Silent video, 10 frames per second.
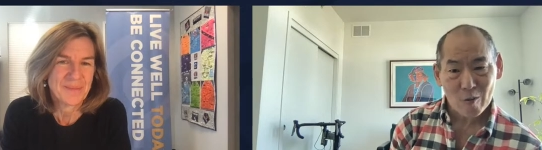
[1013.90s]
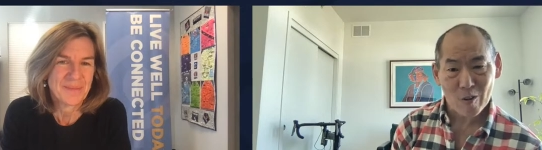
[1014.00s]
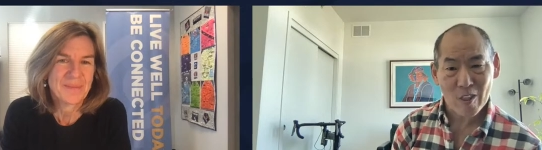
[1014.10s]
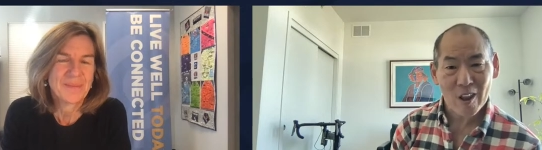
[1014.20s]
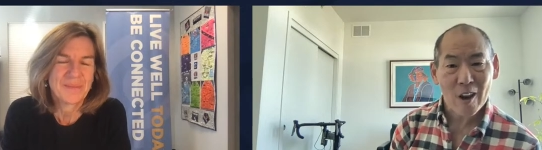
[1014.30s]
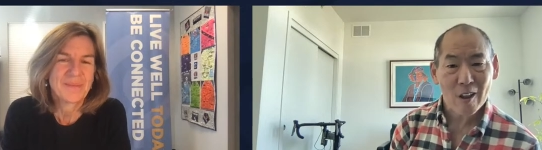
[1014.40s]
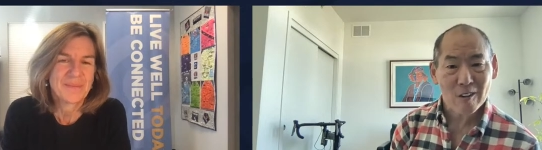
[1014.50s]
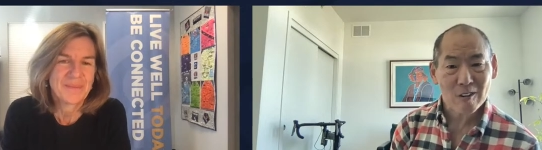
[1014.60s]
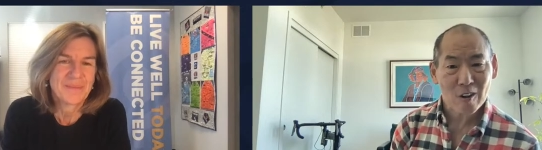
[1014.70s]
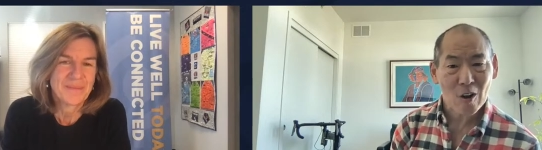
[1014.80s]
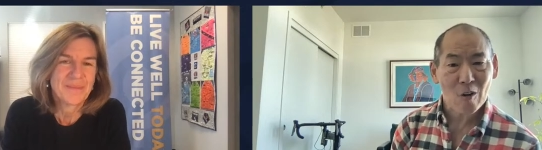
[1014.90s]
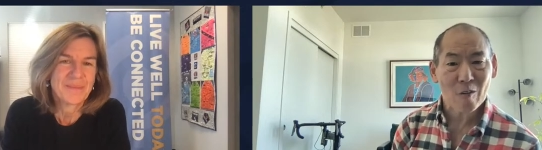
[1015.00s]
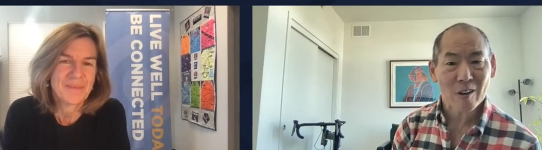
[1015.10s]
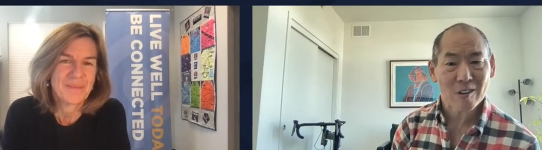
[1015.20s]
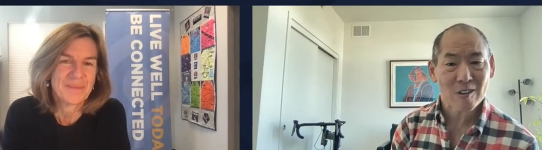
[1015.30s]
Speaker 1: but then I
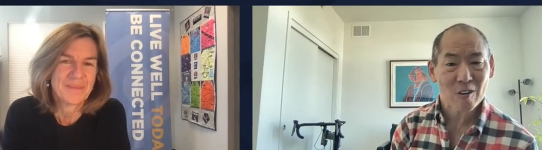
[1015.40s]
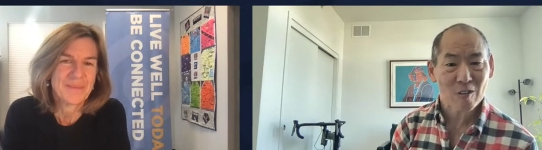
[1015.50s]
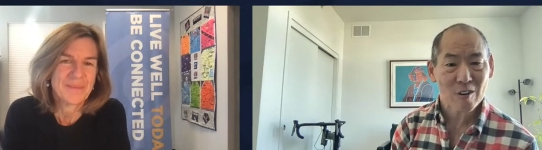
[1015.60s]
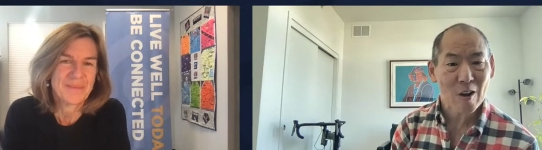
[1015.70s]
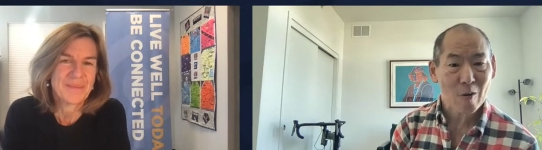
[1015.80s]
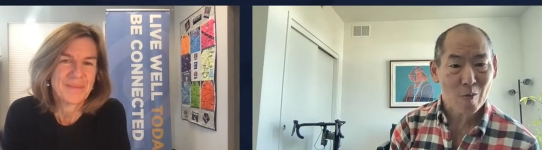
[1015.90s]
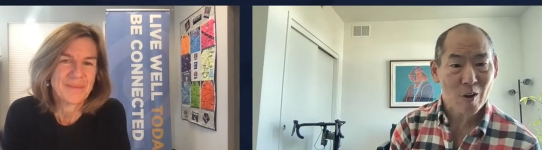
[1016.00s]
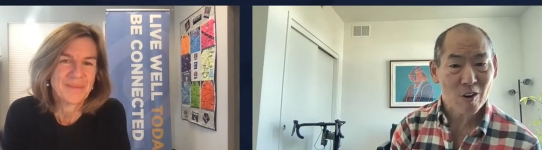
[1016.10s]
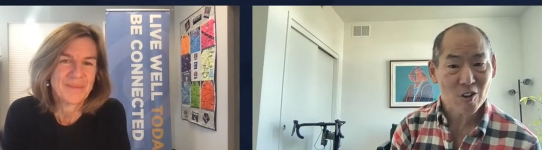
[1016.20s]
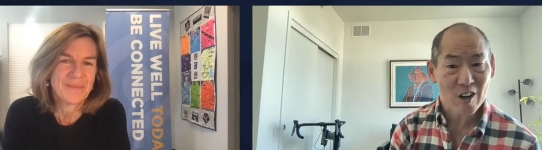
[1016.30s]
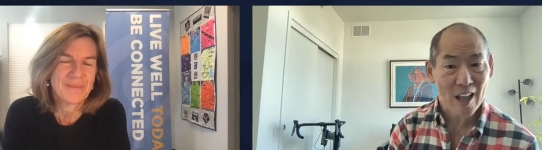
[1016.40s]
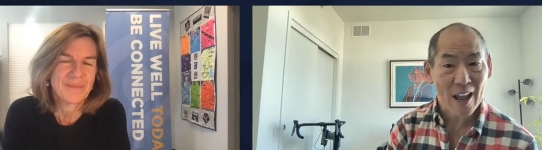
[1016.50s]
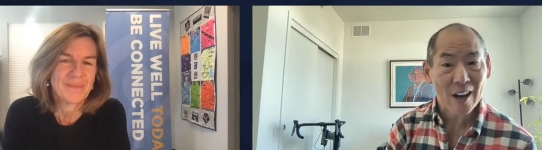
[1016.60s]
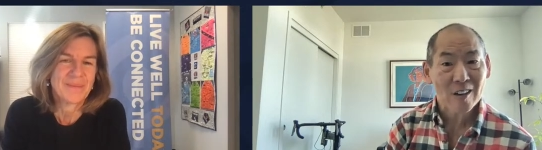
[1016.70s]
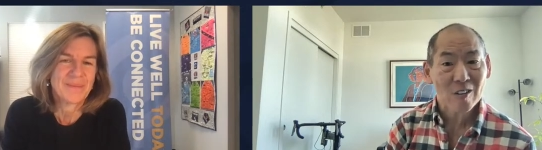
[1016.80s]
call myself now a patient
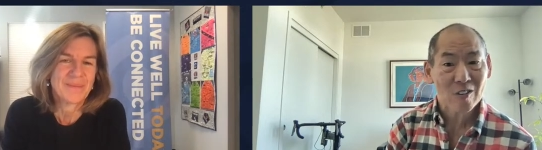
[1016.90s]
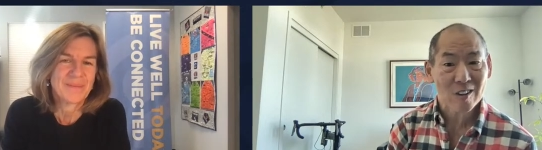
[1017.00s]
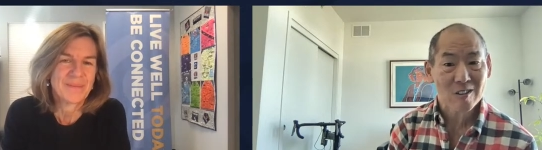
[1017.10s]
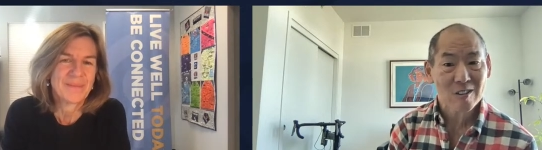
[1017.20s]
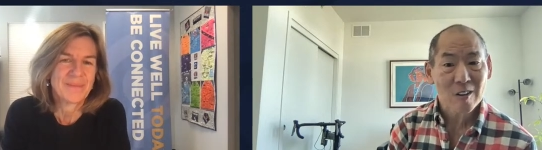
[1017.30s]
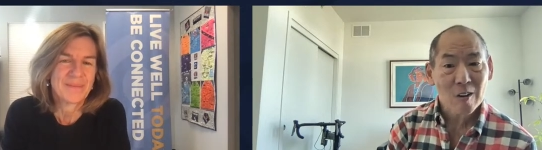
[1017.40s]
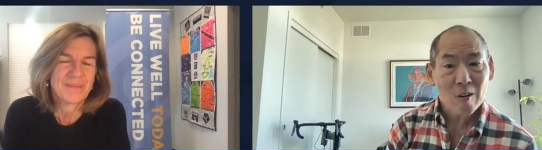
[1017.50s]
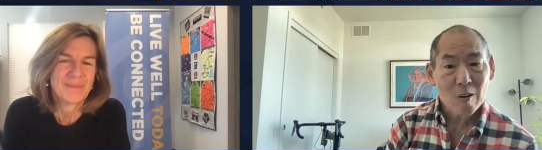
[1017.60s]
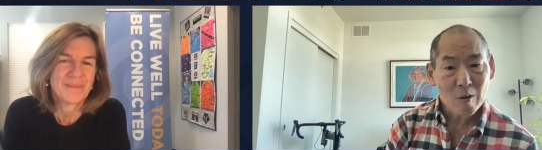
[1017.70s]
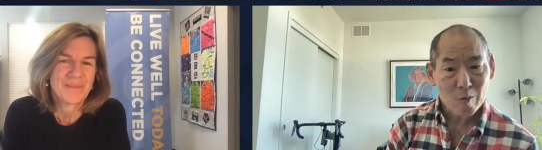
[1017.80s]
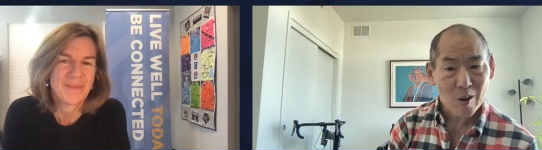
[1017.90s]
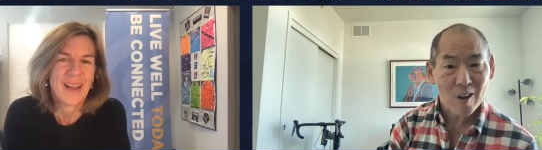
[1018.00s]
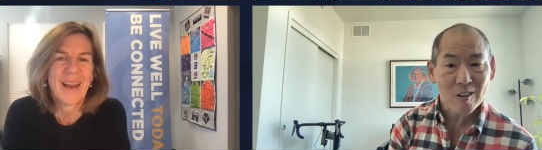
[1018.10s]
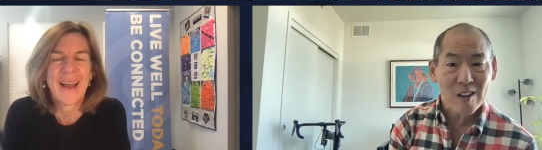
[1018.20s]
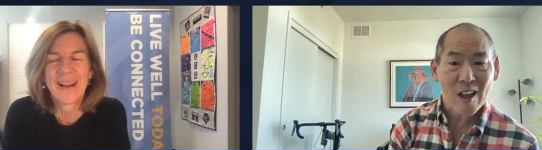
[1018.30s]
activist
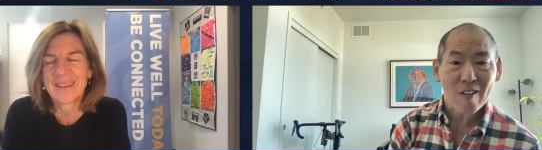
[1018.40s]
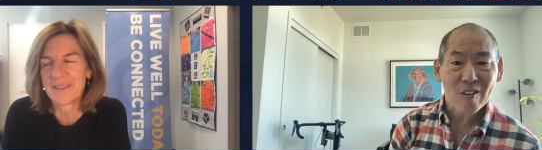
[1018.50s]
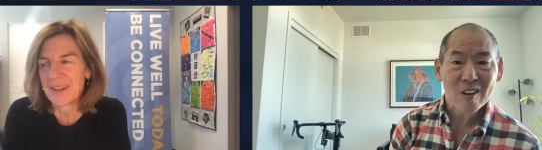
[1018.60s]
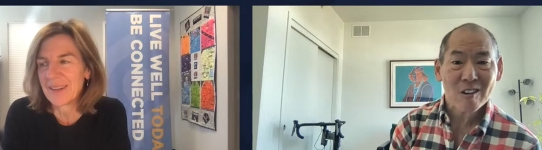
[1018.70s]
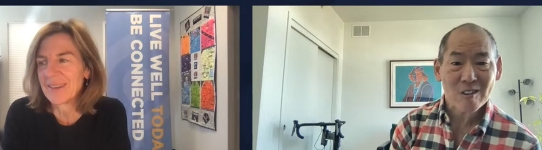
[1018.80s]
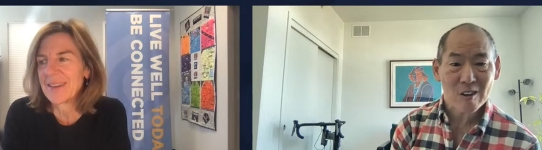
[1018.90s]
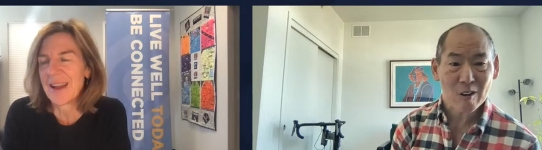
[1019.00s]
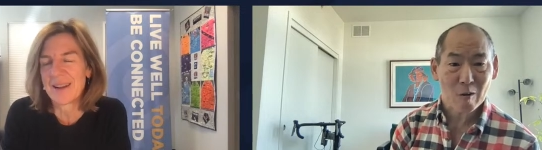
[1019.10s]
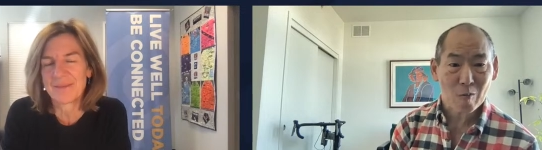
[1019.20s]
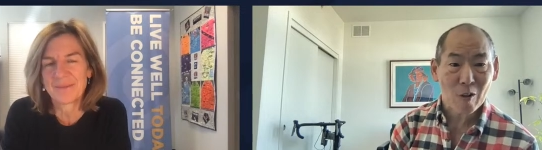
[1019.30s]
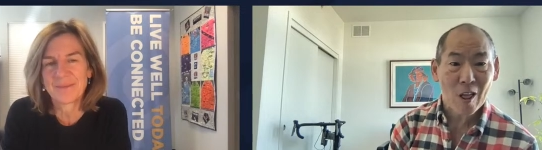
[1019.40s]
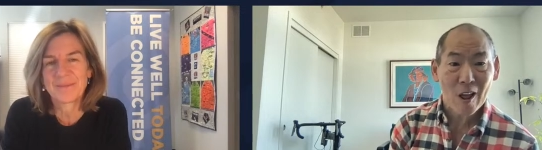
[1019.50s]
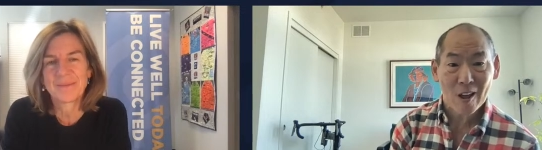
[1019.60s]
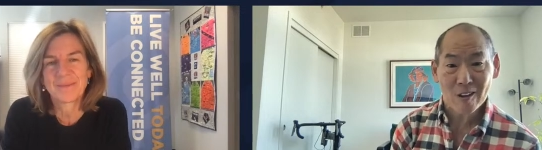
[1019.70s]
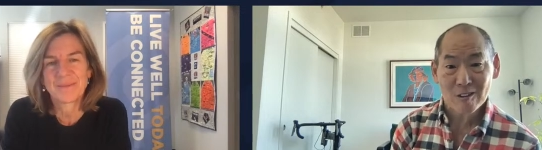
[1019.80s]
because ah. advocacy
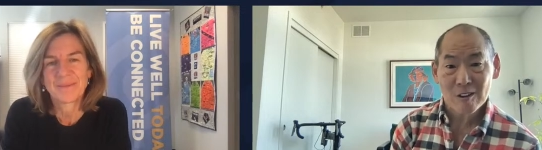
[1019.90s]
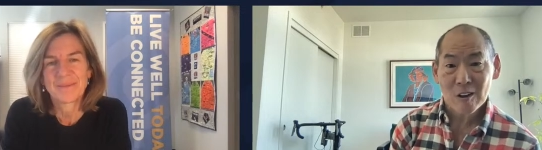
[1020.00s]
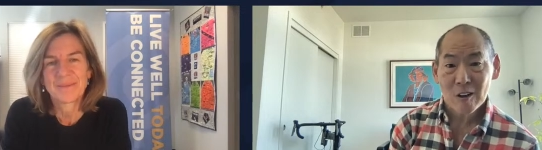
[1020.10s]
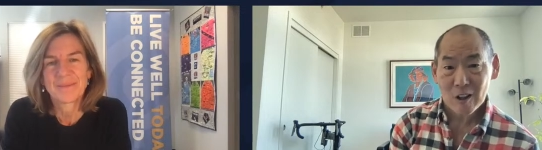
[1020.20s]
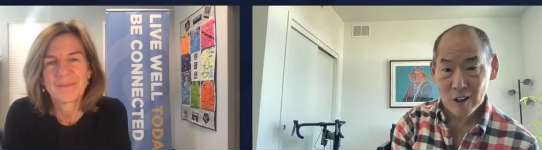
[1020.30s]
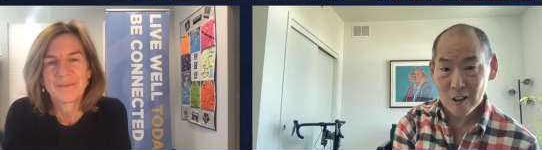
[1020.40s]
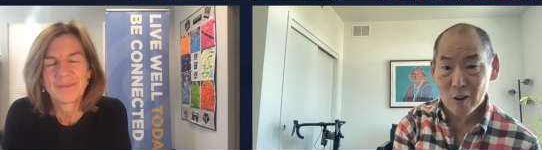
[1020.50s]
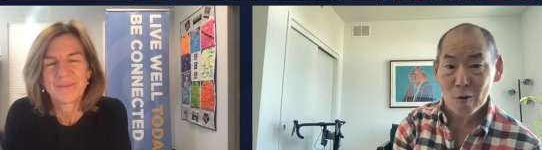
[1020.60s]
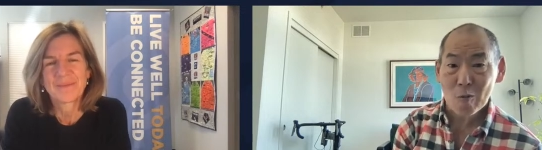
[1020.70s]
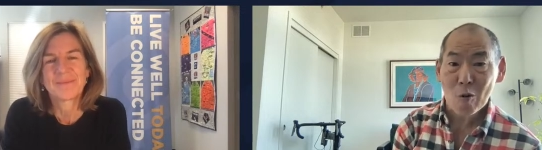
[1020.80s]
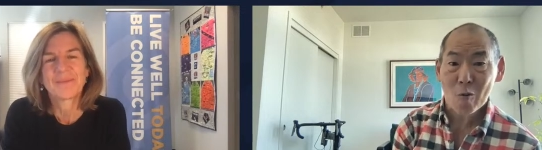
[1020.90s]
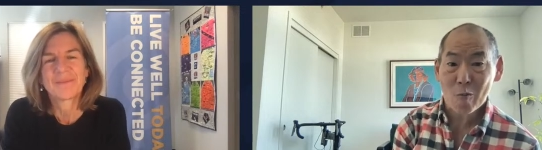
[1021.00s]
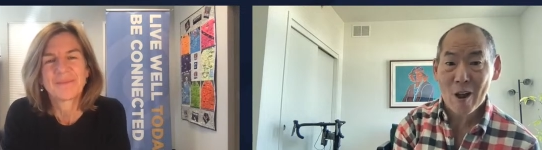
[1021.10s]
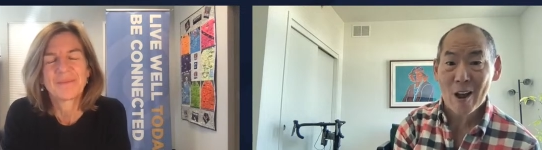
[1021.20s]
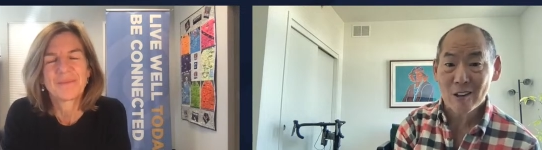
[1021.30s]
implies a little
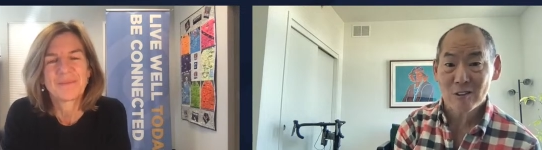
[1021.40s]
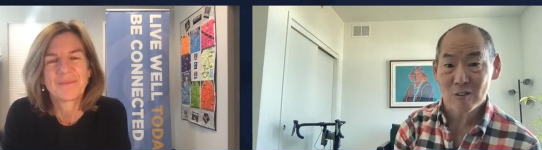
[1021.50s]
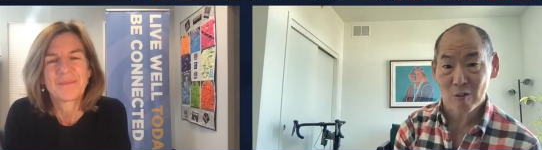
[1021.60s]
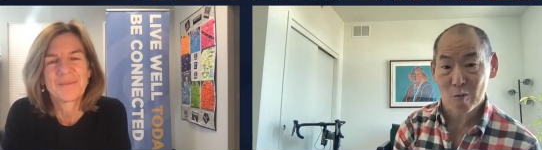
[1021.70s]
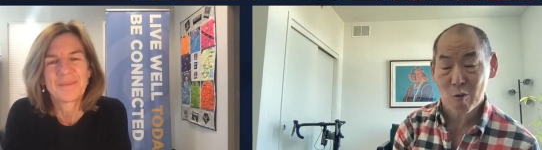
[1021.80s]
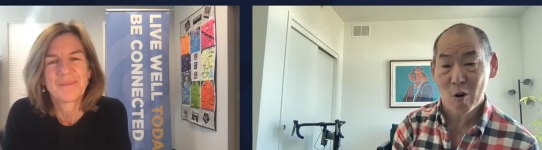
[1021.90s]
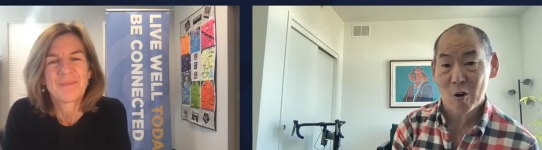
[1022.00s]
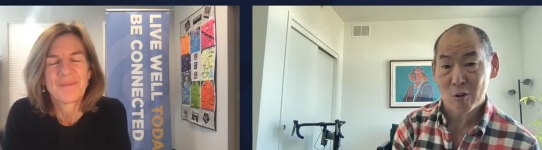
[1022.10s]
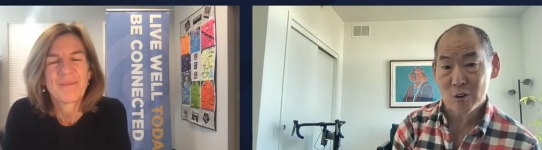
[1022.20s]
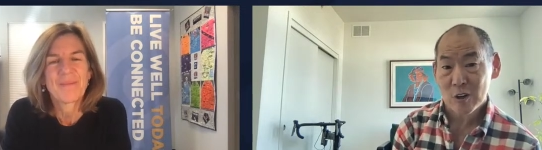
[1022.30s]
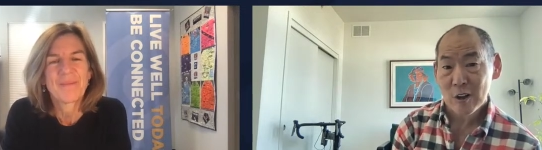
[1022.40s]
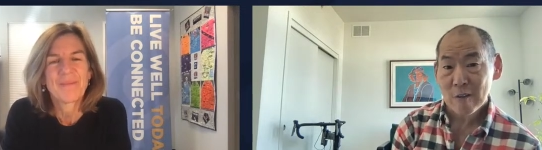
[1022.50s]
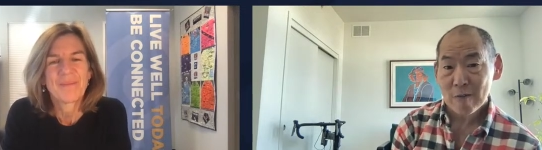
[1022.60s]
more passive approach.